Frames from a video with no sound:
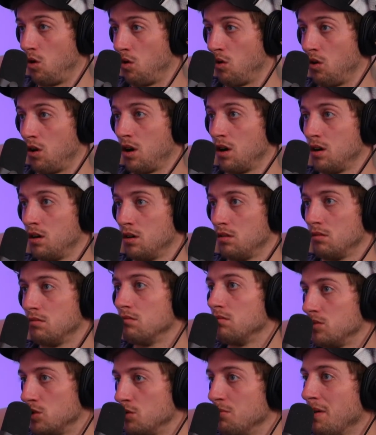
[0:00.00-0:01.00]
or
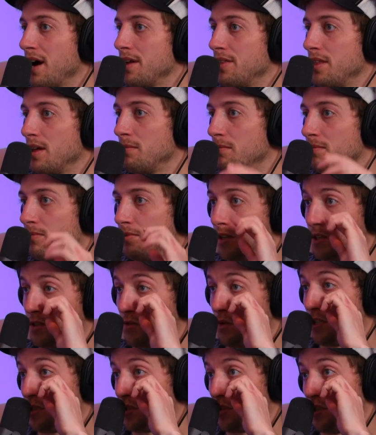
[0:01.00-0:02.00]
you mine them.
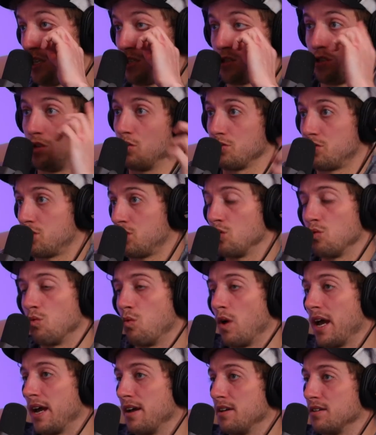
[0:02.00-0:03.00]
It's those two
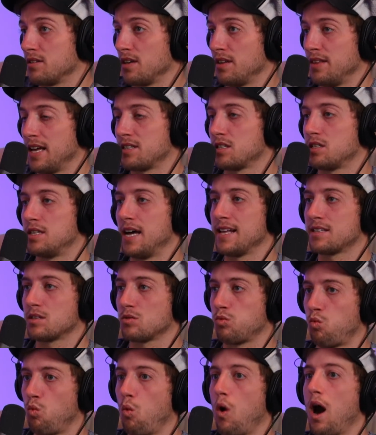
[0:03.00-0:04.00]
ways. And
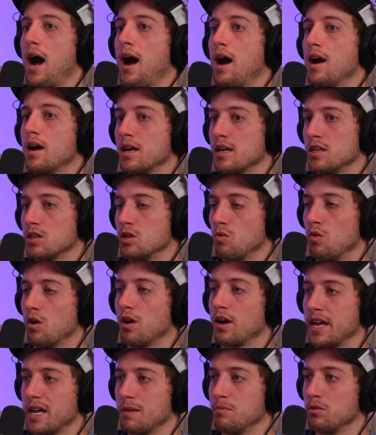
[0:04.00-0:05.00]
that's why you
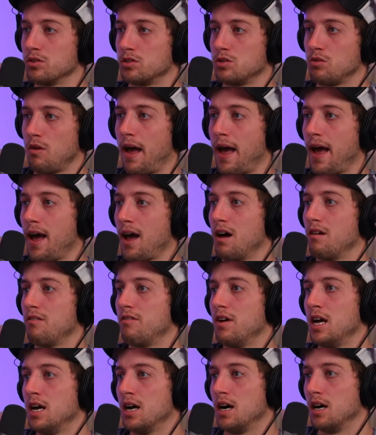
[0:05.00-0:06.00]
are able to
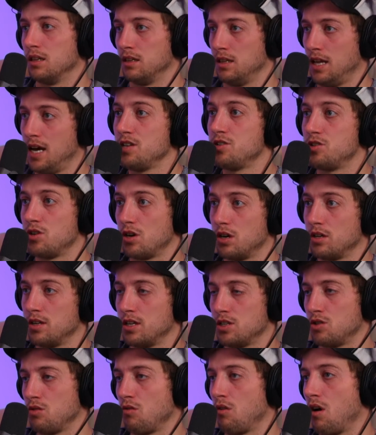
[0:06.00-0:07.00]
have a ledger
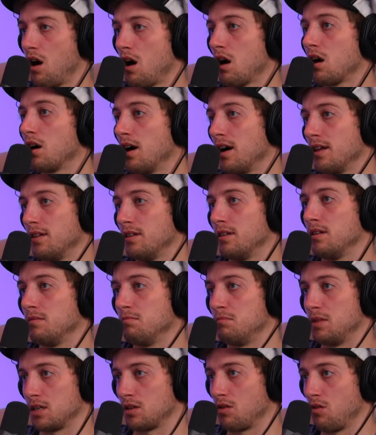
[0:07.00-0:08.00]
that you are on
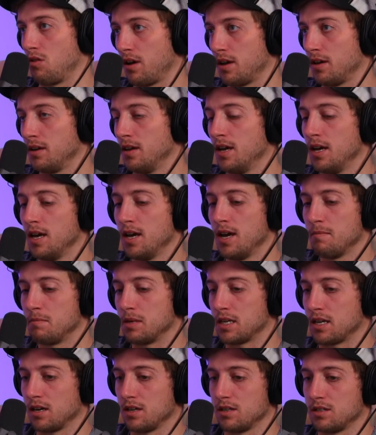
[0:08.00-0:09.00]
Bitcoin,
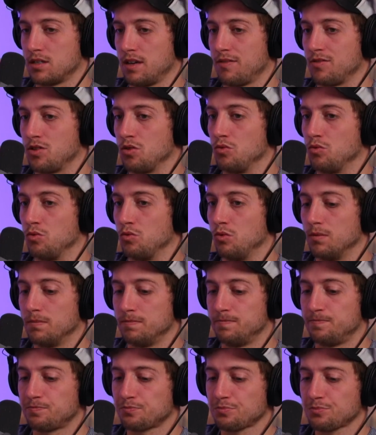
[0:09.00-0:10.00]
because if you